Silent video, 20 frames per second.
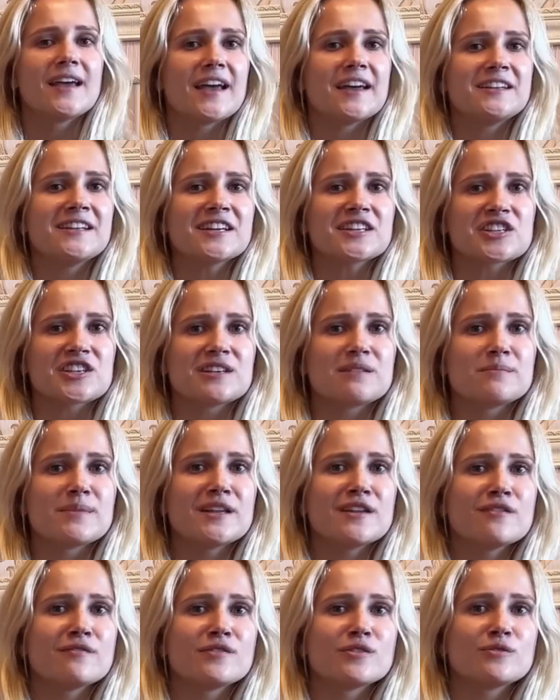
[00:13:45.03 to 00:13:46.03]
And actually
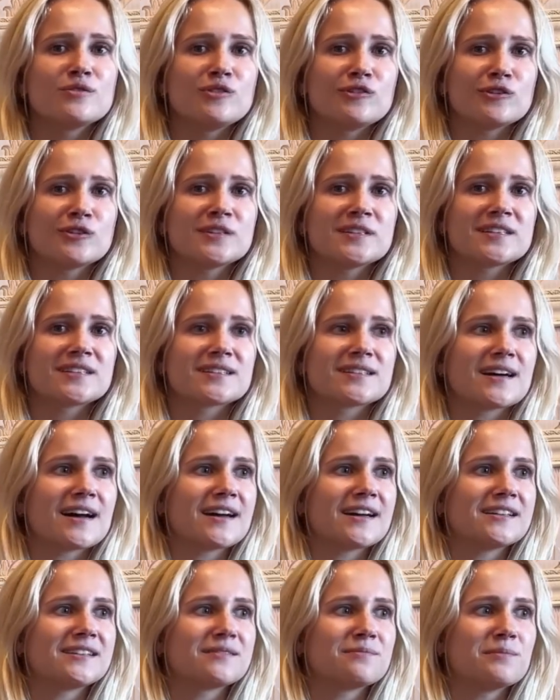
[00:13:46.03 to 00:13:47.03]
many of you noticed
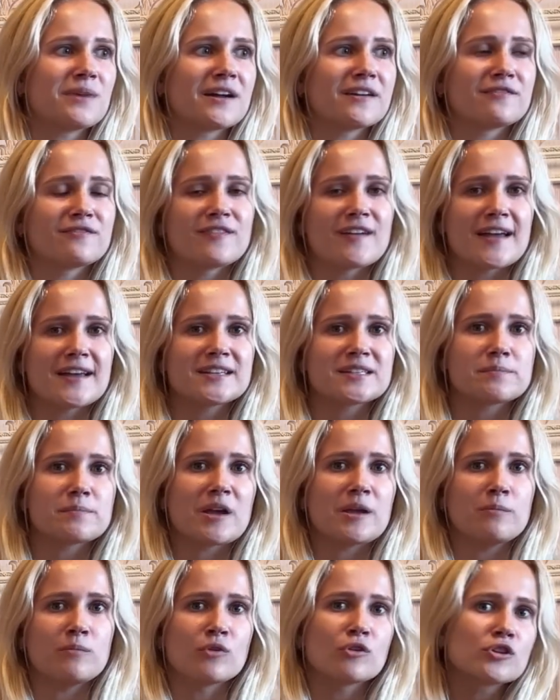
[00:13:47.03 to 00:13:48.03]
that my face,
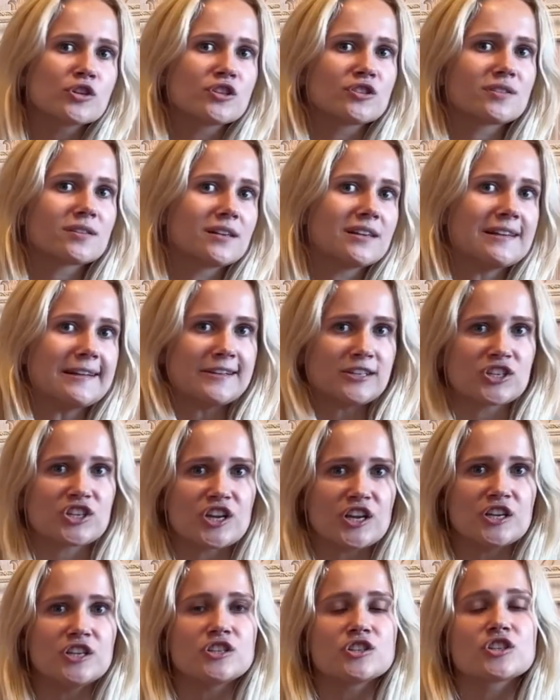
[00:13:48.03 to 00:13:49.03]
my emotions really
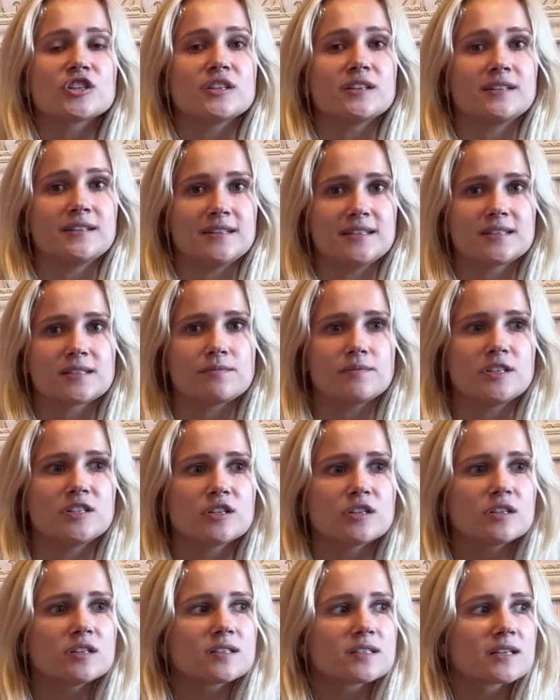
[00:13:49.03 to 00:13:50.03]
change in these
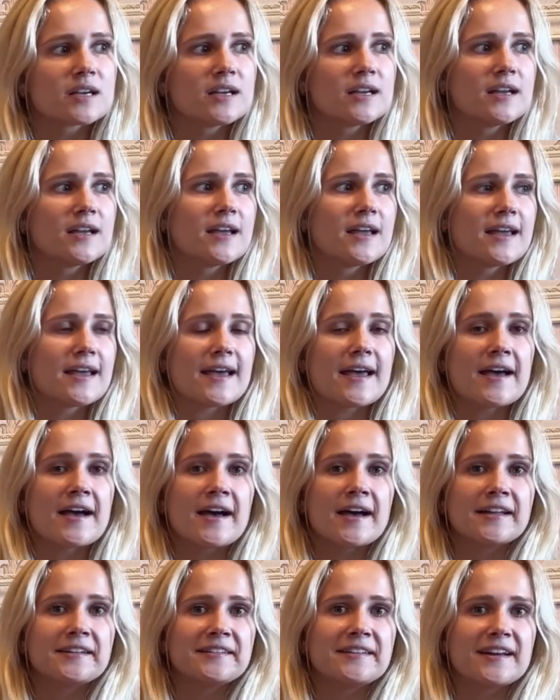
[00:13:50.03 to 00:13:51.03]
videos.
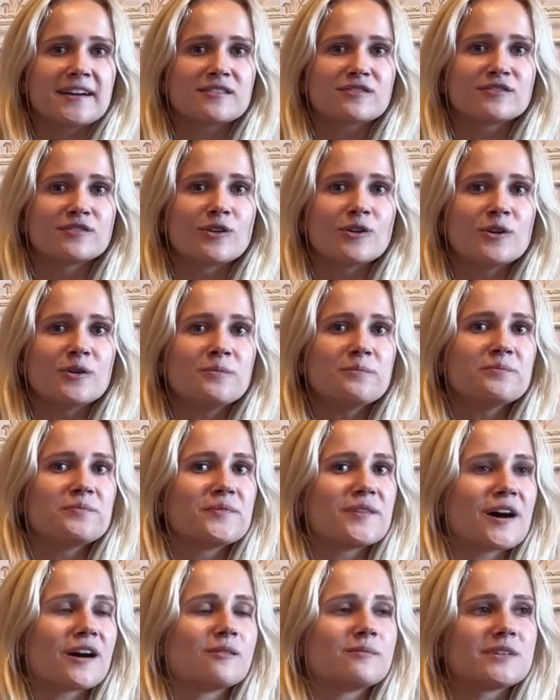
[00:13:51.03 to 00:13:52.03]
And therefore
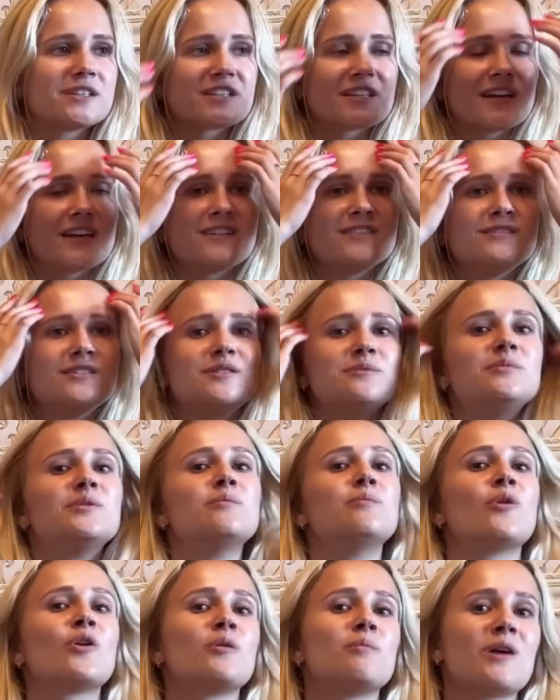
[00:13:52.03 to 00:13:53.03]
now my channel will be
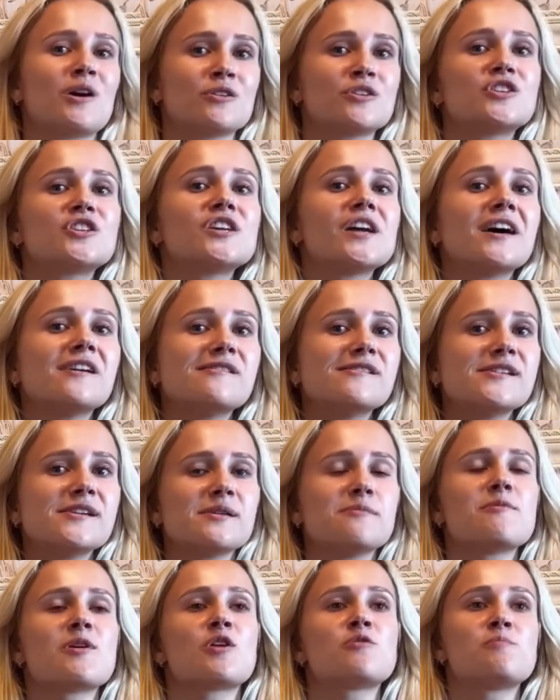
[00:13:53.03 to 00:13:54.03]
more about travel,
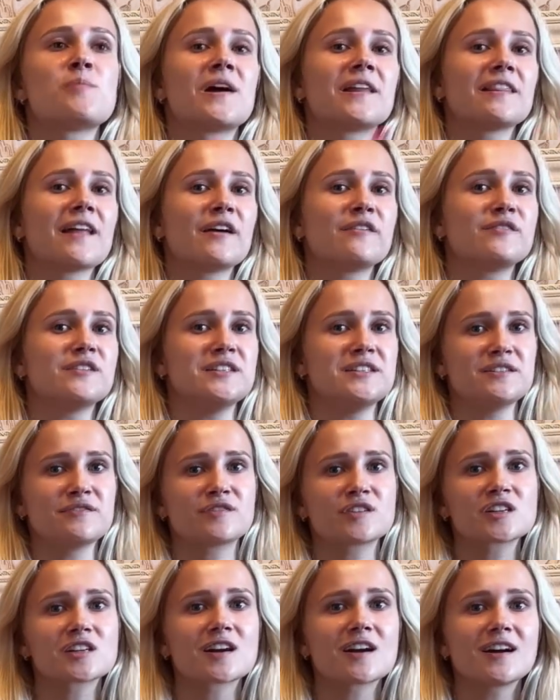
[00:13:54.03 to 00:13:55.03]
about my life in
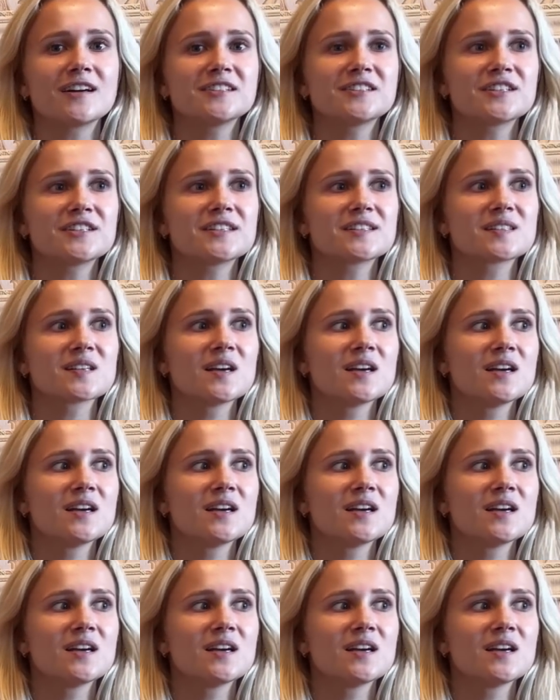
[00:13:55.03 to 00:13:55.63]
different countries,